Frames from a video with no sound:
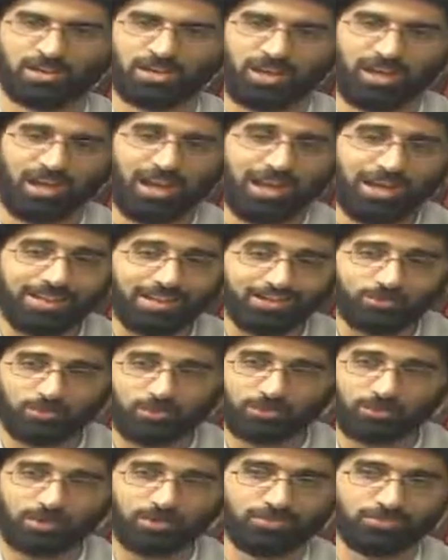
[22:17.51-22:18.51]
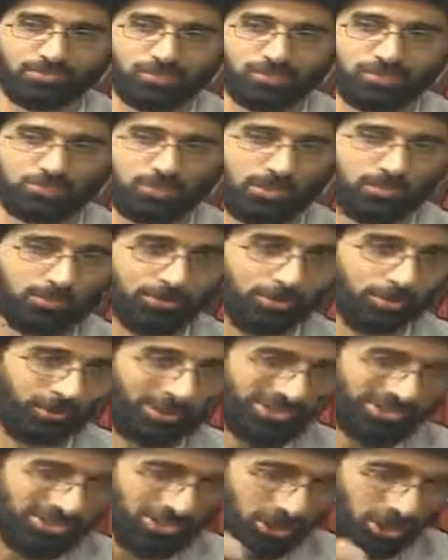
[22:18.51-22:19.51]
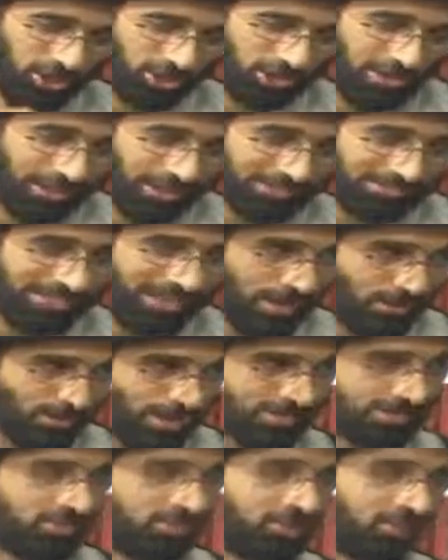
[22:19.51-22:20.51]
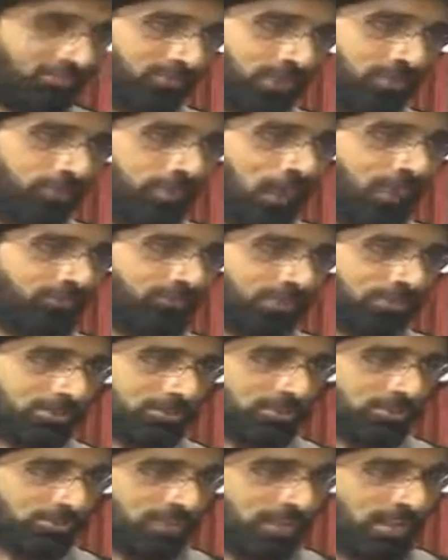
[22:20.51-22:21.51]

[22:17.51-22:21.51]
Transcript: Khalid was one of those people who internalized that message of the Prophet.